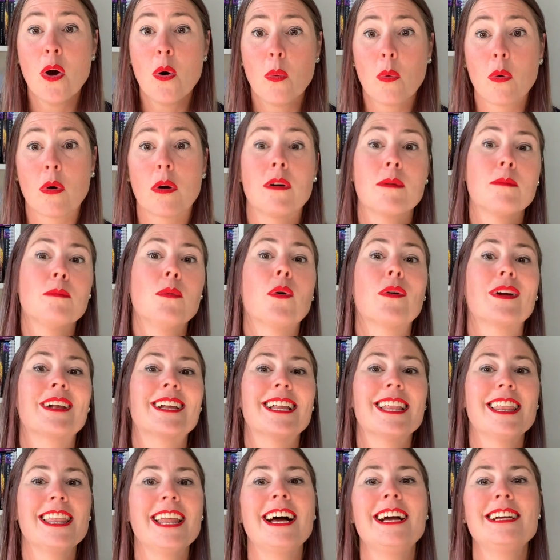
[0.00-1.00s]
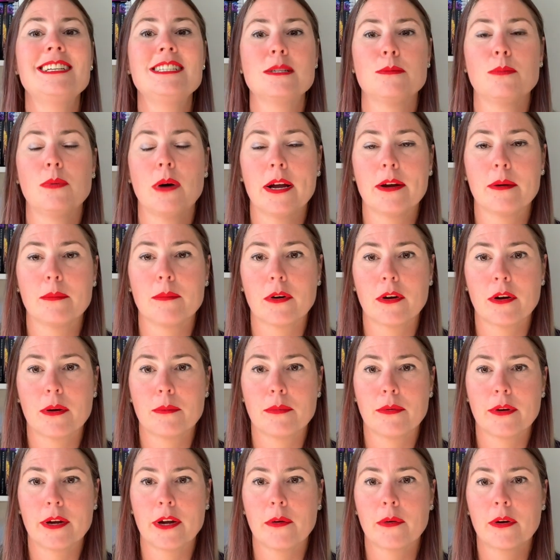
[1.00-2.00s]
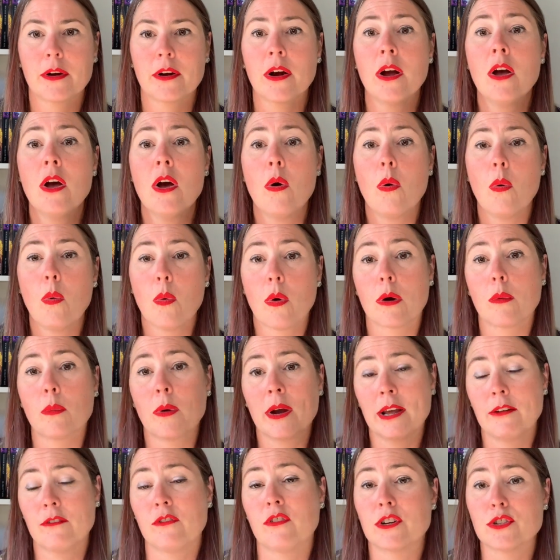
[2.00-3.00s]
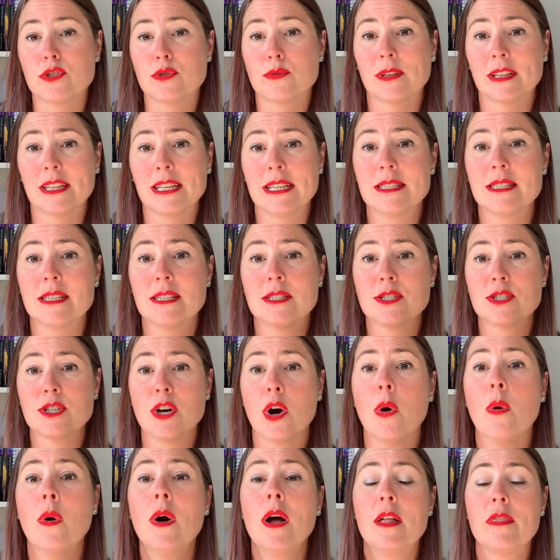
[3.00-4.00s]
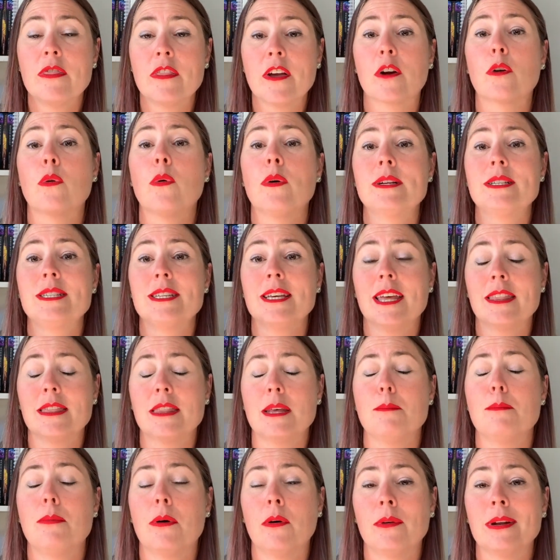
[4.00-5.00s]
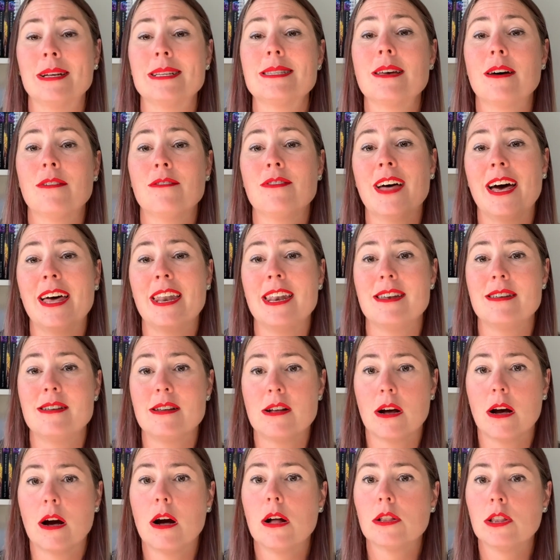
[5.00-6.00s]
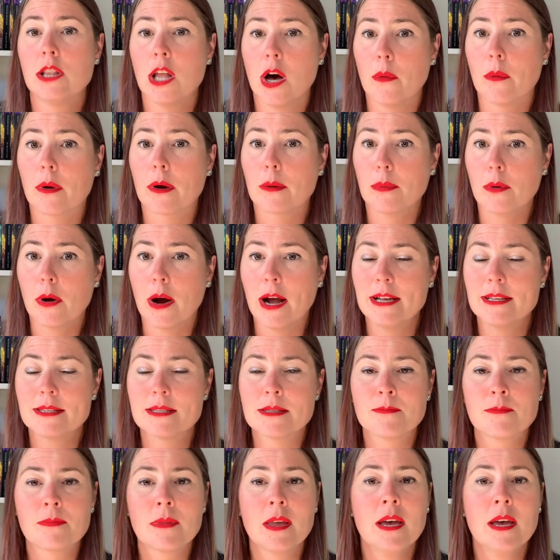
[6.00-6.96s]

or are more inclined to buy your book on pre-order or when it first releases. So they're going to get the bonus of that lower price.